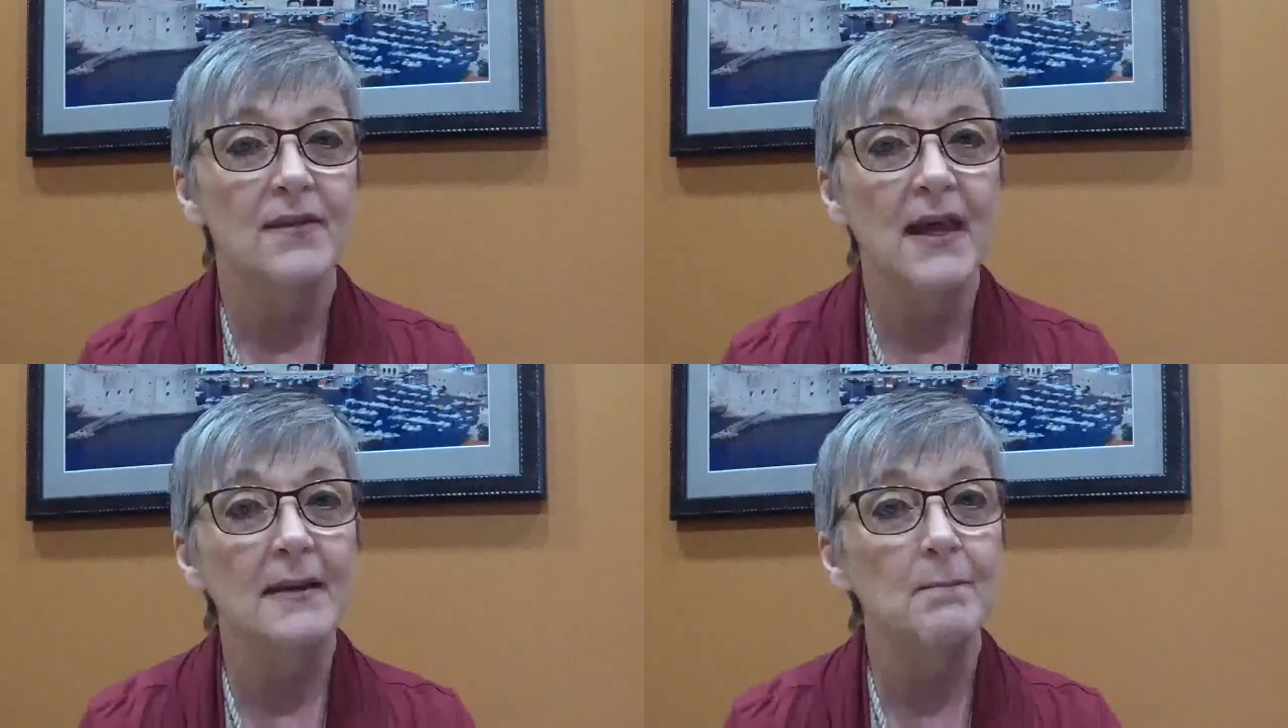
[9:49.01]

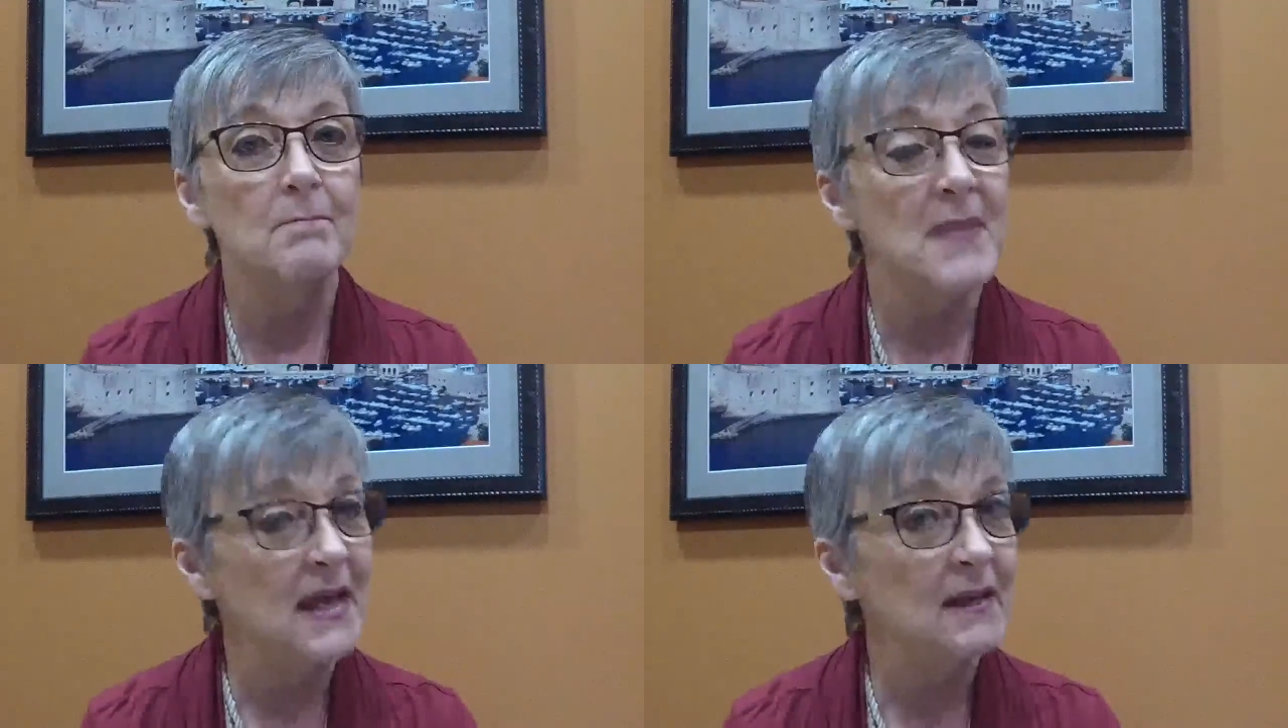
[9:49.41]
they
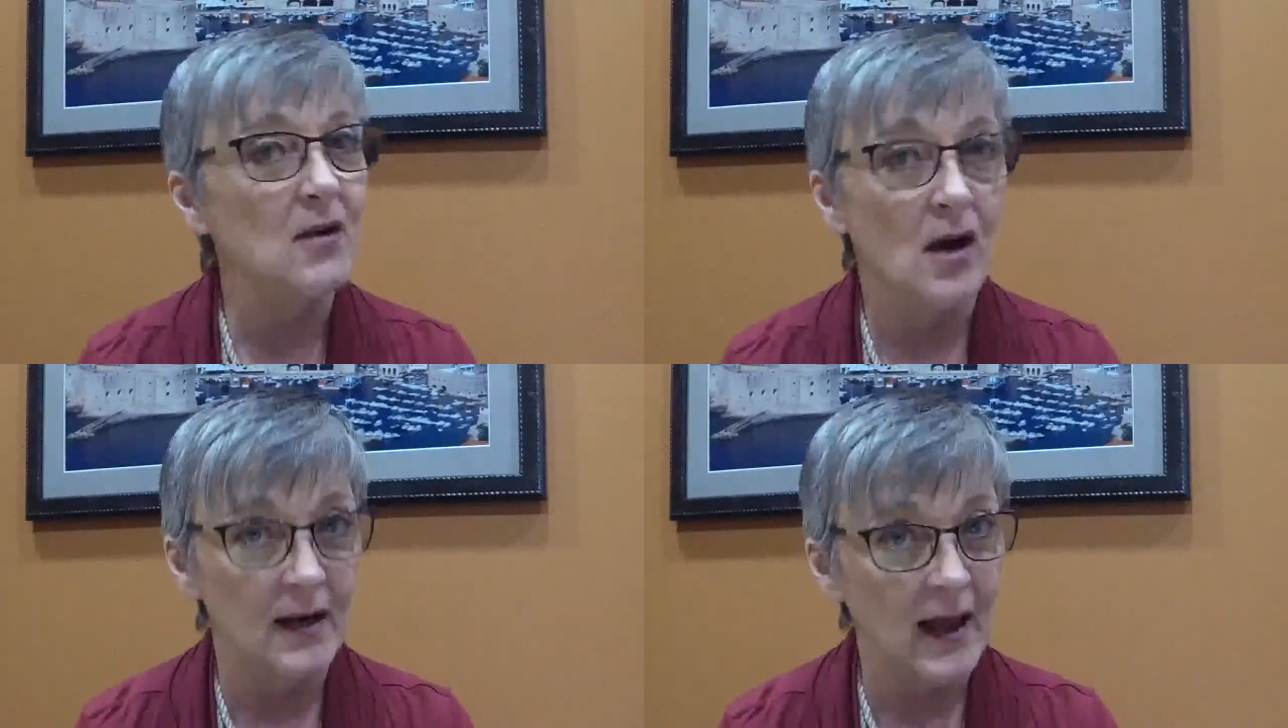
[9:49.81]
may
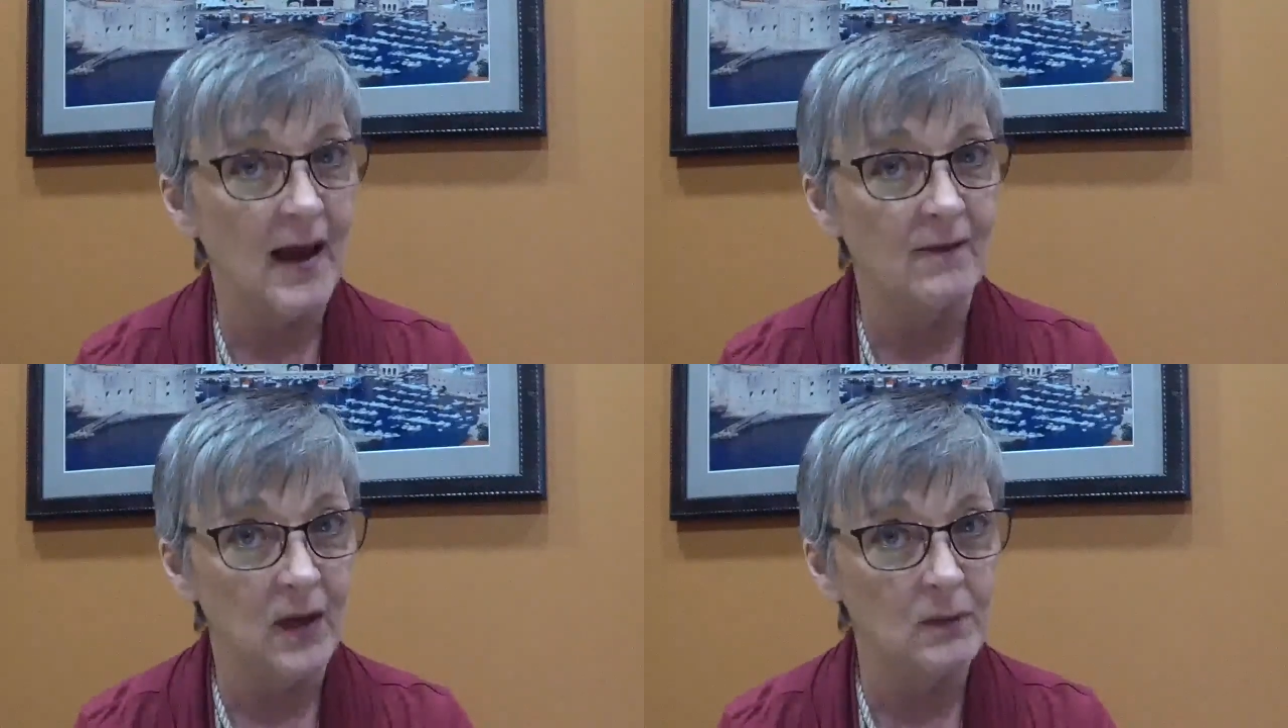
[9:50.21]
not
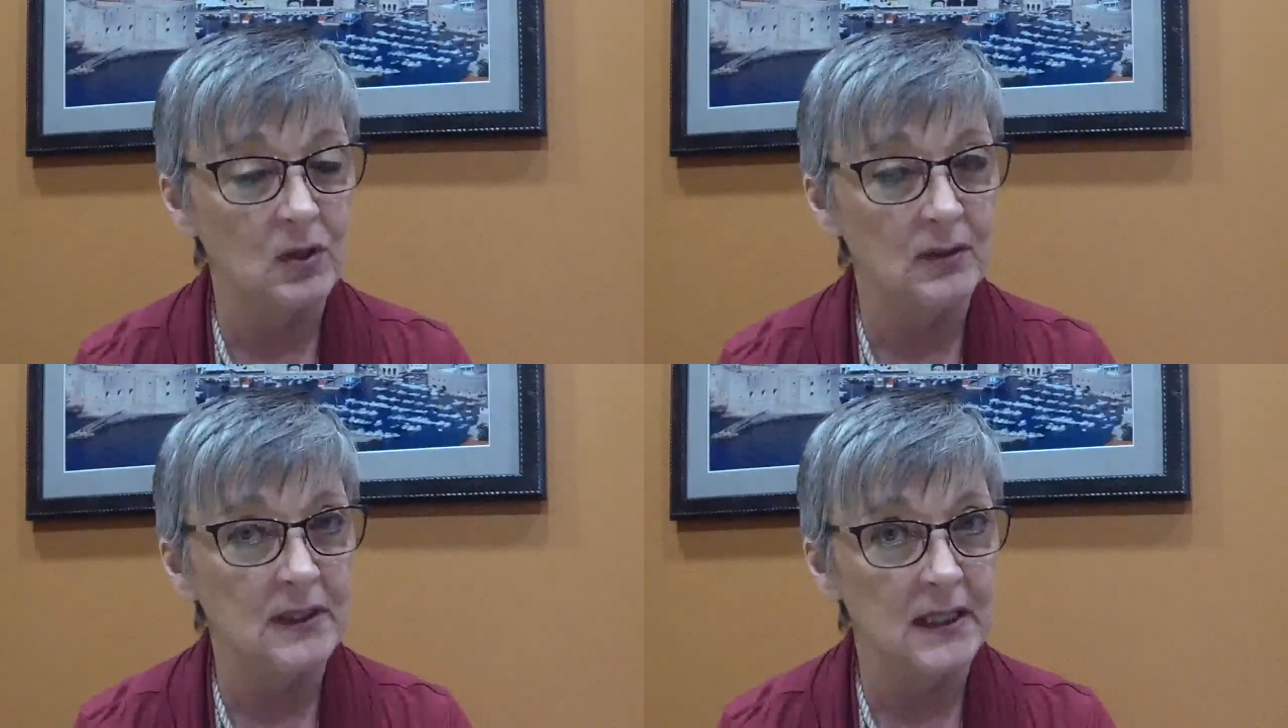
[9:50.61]
have
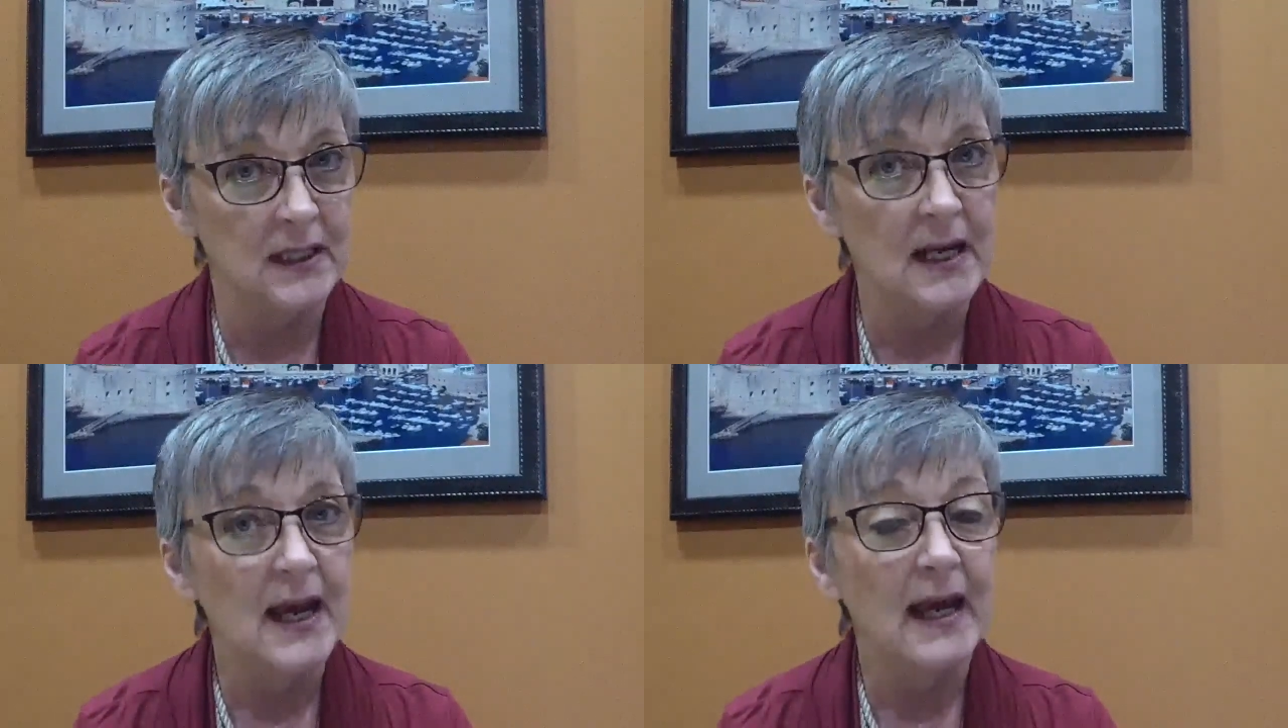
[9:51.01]
immunity,